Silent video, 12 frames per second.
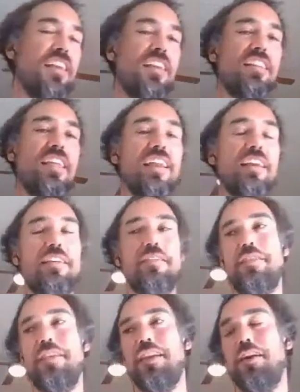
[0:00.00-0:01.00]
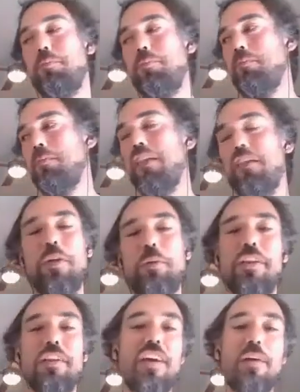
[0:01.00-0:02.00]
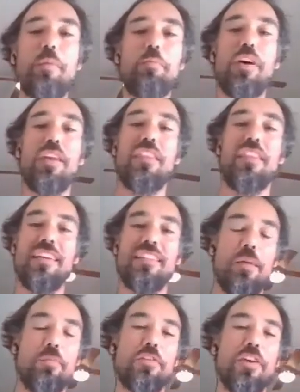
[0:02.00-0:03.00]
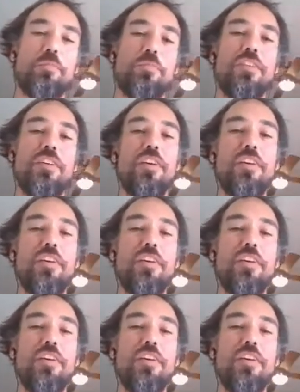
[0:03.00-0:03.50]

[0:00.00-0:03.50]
that that you know other people have come up with, like TypeScript